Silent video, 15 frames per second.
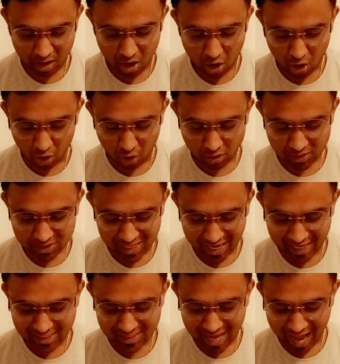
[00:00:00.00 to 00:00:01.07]
All
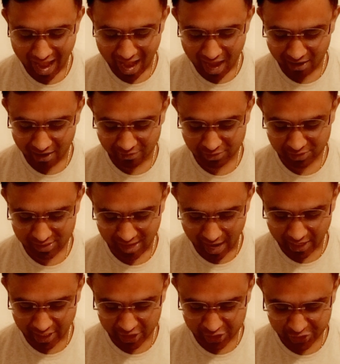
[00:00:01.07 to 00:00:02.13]
signs have
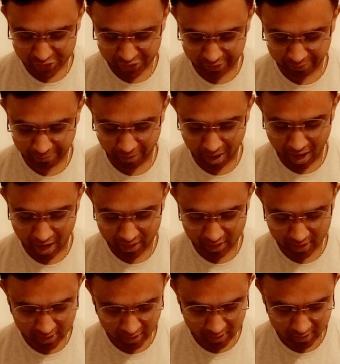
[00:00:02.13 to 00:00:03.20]
standard shape and
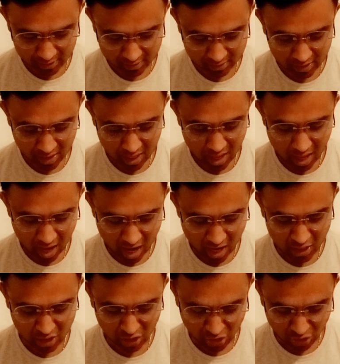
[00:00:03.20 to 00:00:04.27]
colors
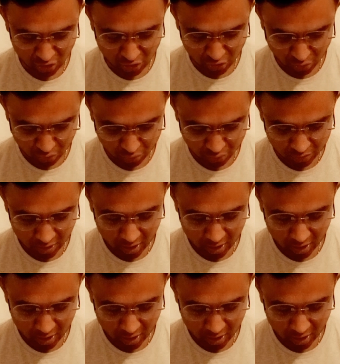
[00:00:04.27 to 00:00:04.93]
and use